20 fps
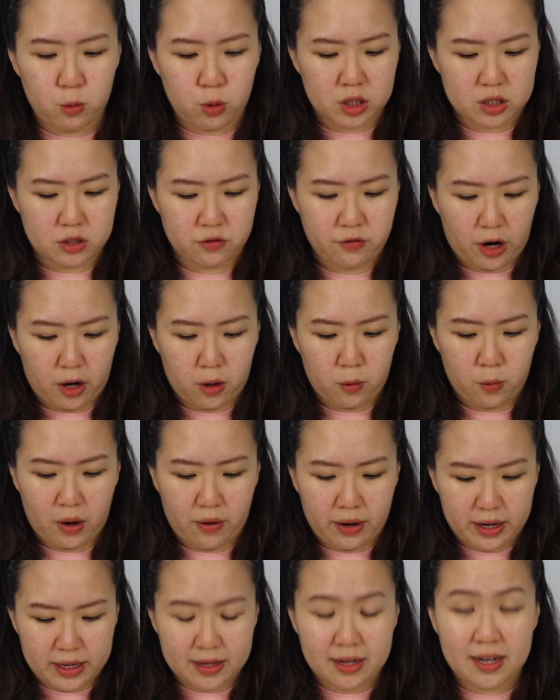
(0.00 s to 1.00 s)
worked very well,
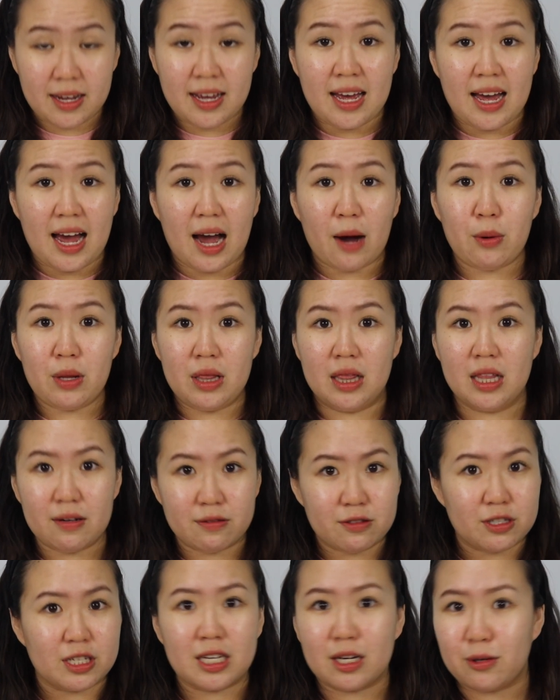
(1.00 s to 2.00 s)
and I would
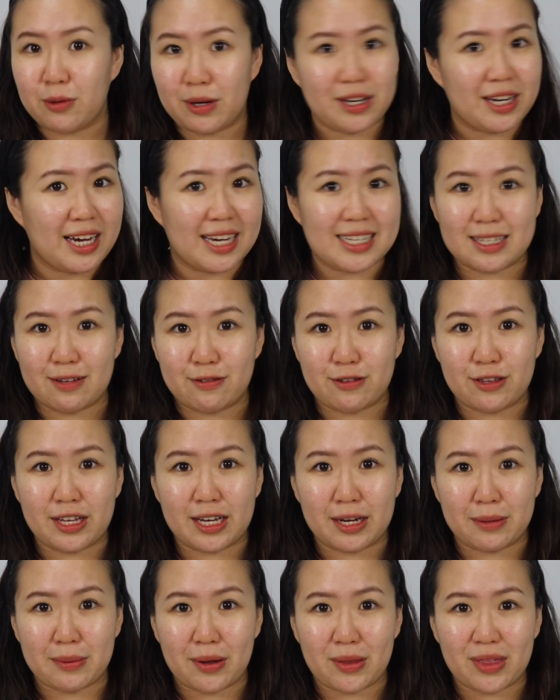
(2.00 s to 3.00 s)
love to hear what you guys have to
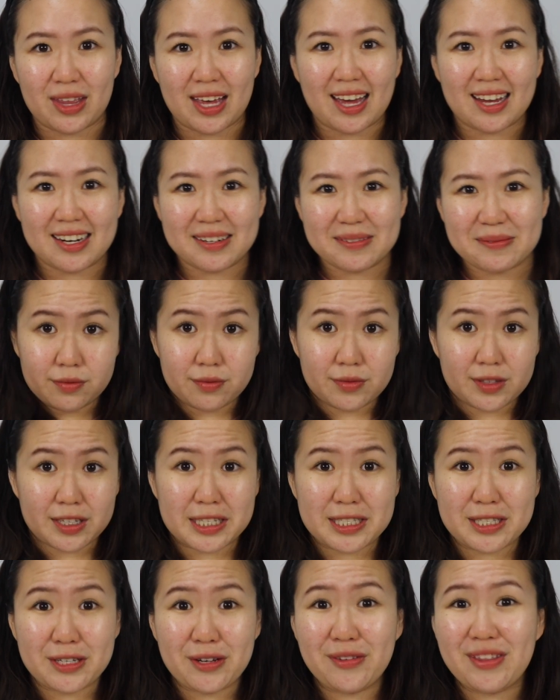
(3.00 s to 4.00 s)
think about that.
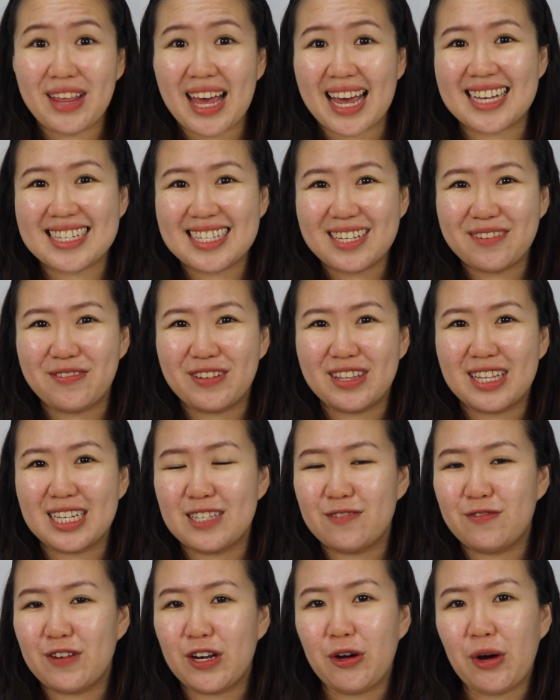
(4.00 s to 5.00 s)
So that is it for
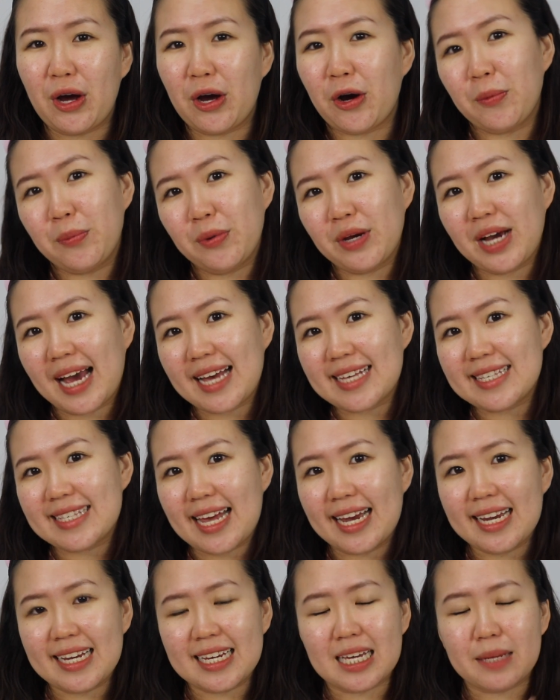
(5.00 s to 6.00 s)
this video. I hope you guys
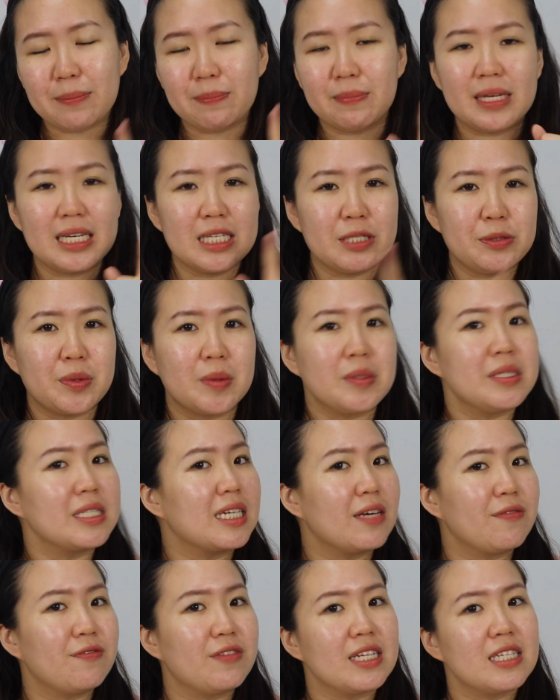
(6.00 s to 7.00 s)
like it. Please remember to
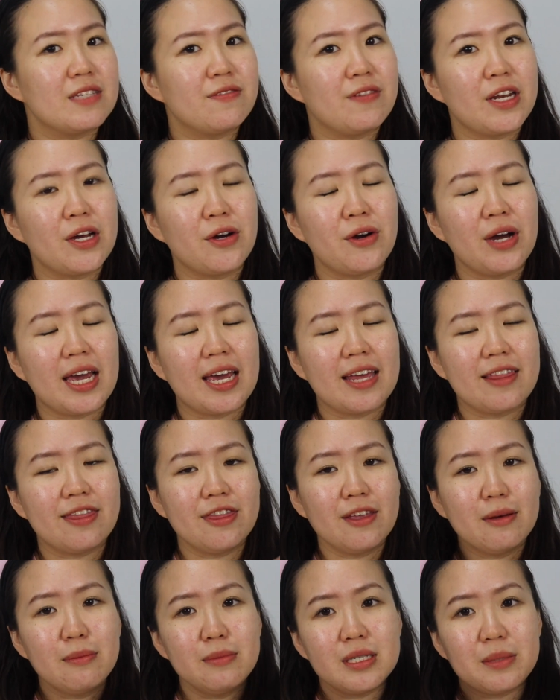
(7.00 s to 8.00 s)
give this video a
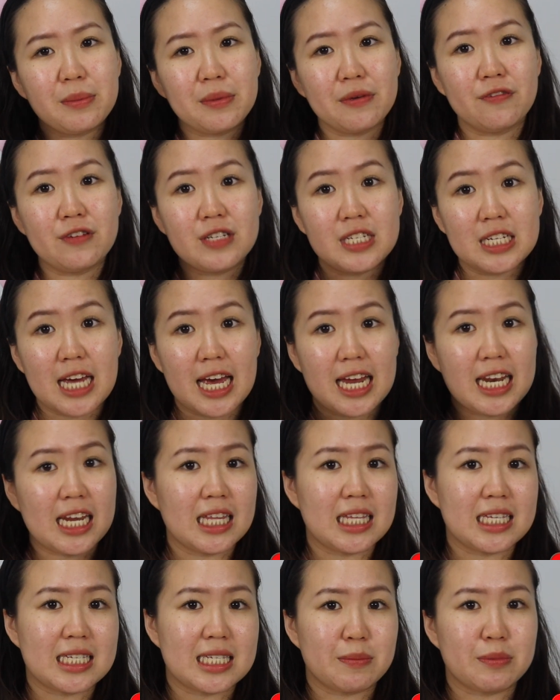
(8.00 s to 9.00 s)
thumbs up if you did, and
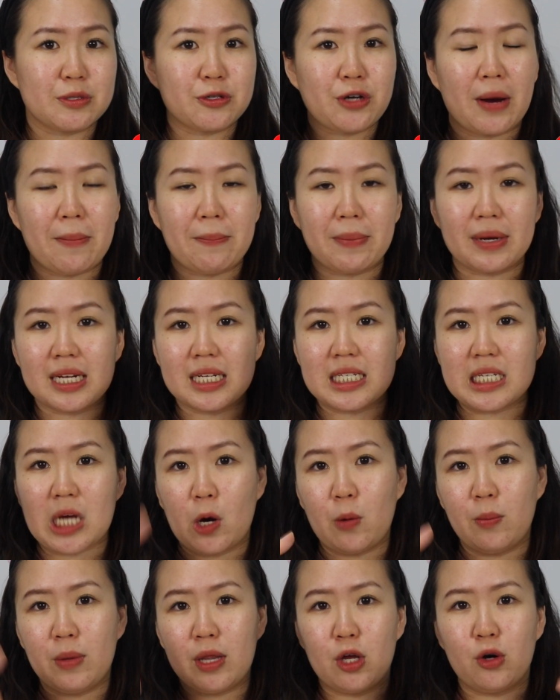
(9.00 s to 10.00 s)
hit the subscribe button
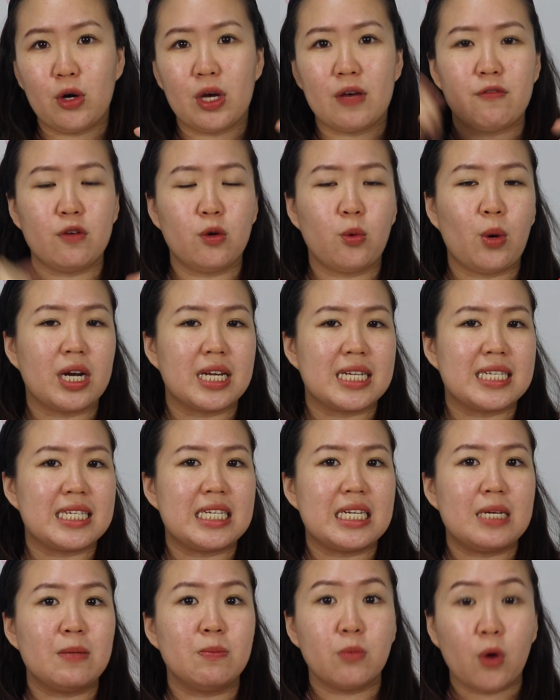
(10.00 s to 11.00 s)
down below if you want to
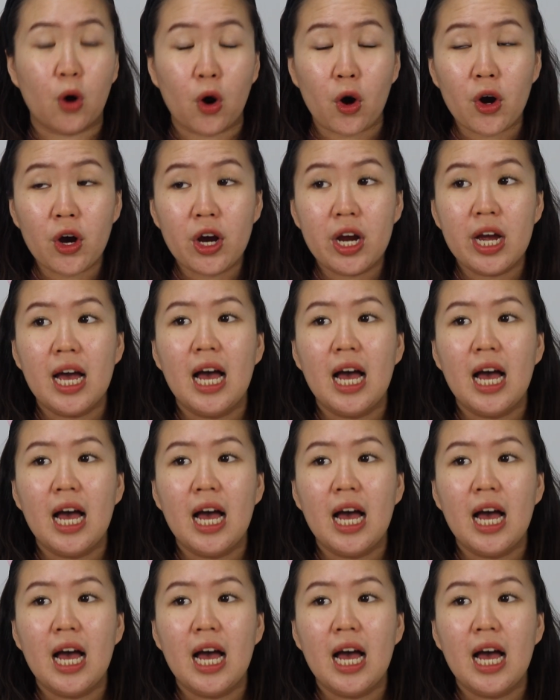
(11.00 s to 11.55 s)
see more.